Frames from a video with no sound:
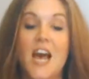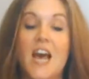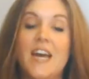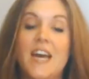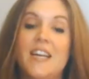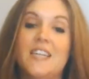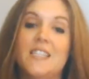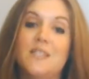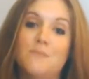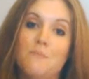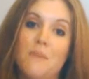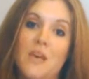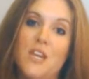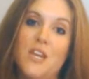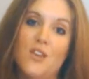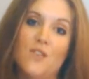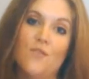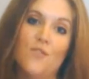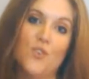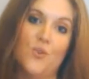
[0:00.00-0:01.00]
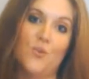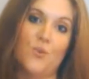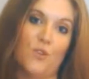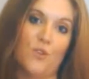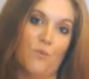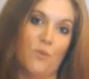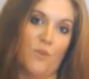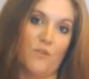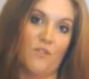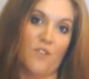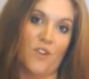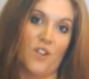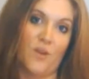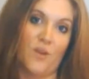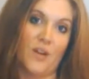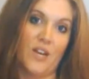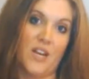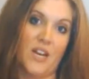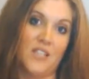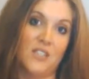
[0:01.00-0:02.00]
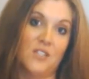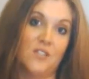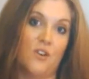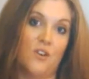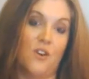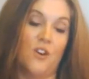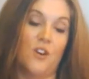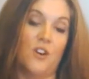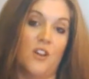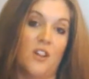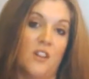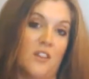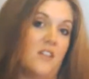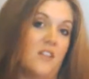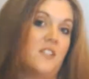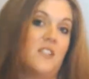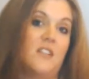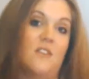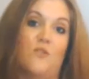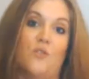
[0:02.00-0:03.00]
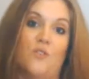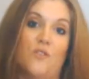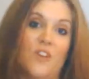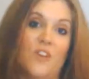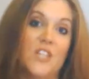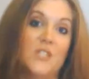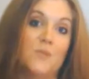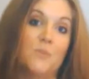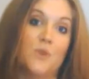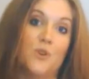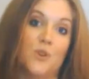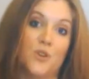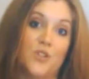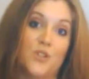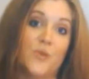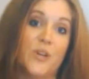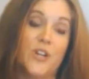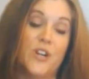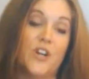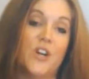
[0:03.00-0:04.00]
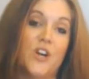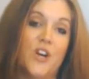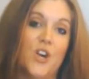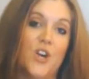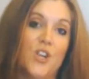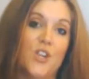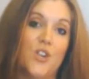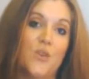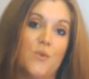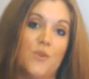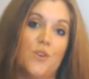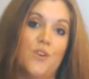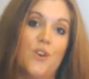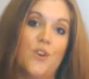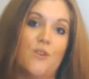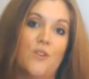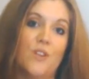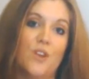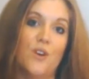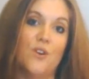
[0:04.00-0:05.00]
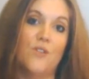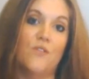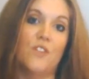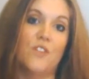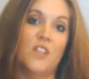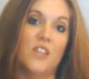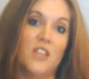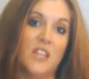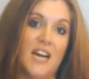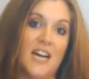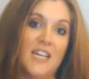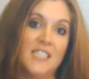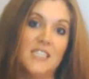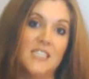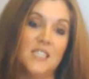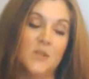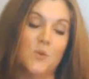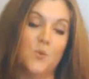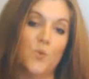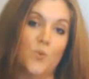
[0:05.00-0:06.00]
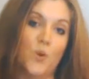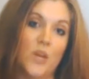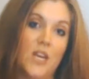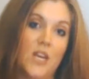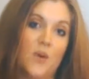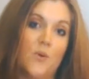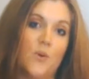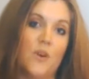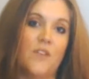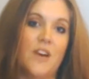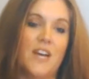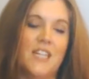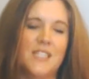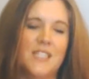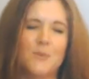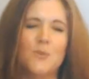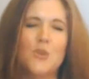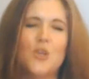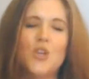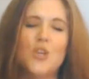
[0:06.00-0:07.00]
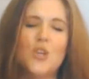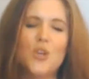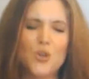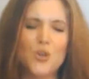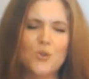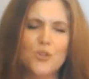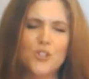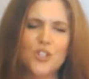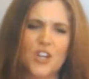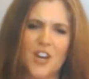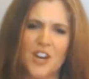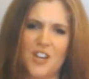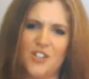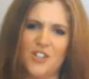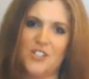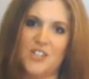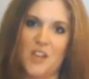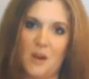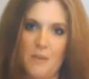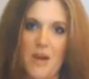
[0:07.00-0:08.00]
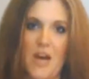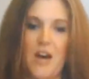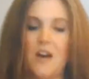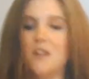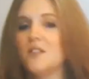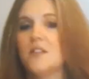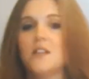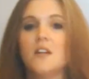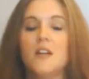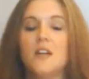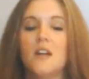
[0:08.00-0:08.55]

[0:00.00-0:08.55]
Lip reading: And as many of you would have been following us on LinkedIn or Facebook or Twitter, you would know that over the last week we've had some huge changes come out